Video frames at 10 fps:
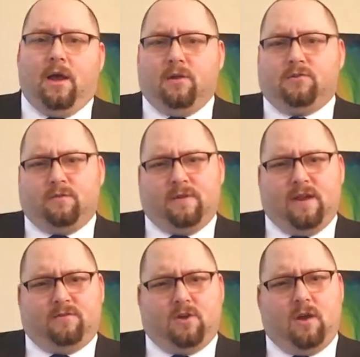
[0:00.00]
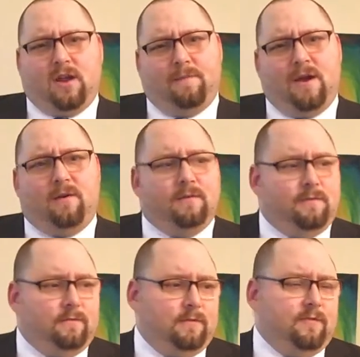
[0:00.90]
So now talking about
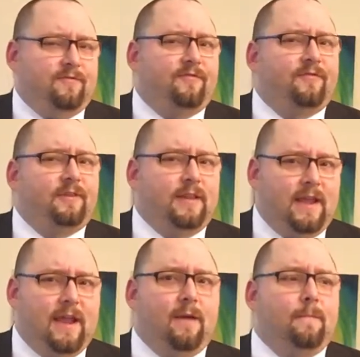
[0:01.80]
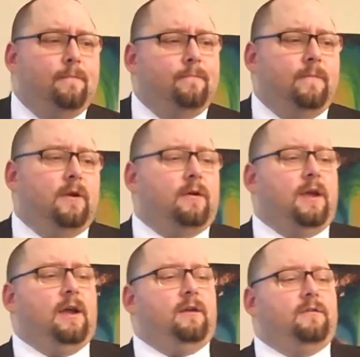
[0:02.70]
the flam,
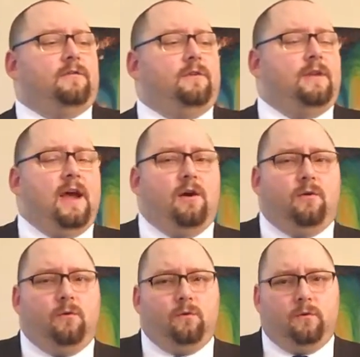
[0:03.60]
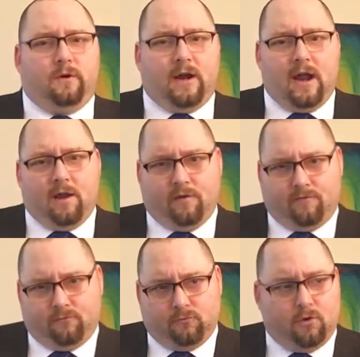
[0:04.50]
okay? So now we're out of
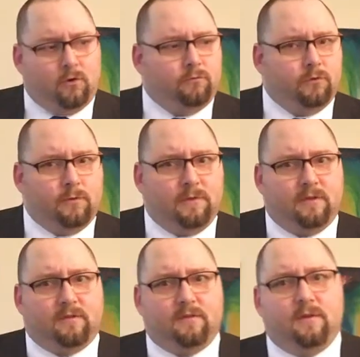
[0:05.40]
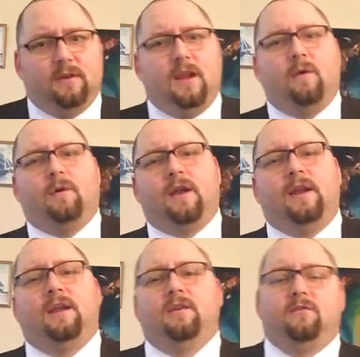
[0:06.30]
roll rudiments. Now we're
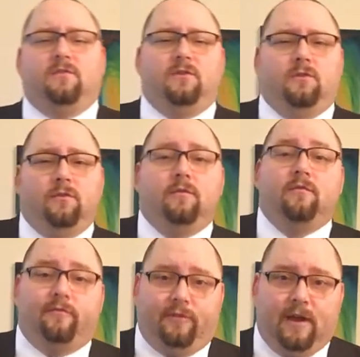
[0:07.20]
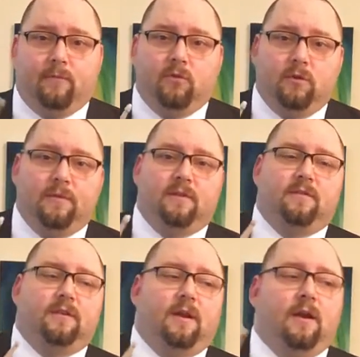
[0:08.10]
getting into flam
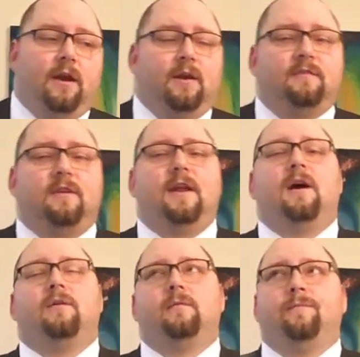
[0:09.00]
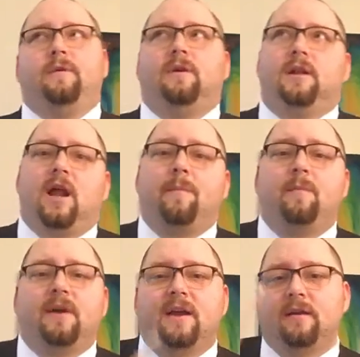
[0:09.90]
rudiments, all right? So now a lot of
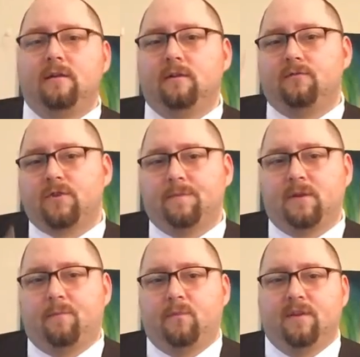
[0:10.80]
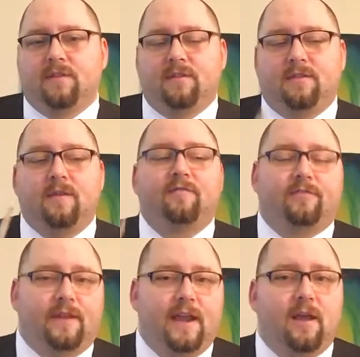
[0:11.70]
people get tripped up with the
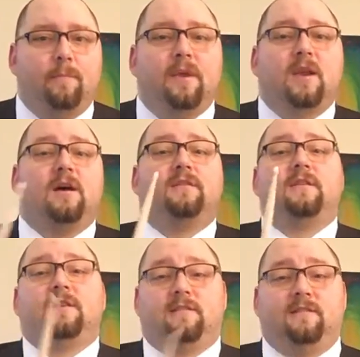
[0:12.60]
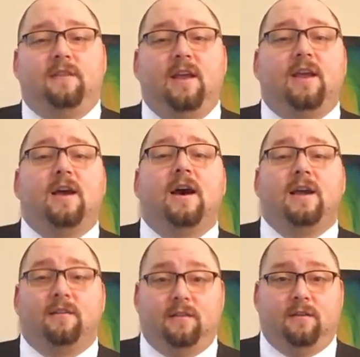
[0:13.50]
flam because of the stick
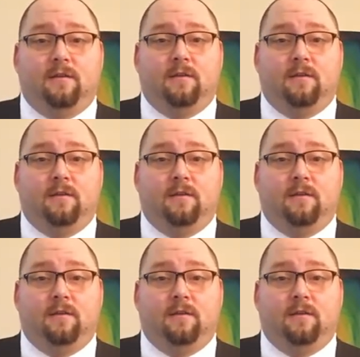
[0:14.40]
height.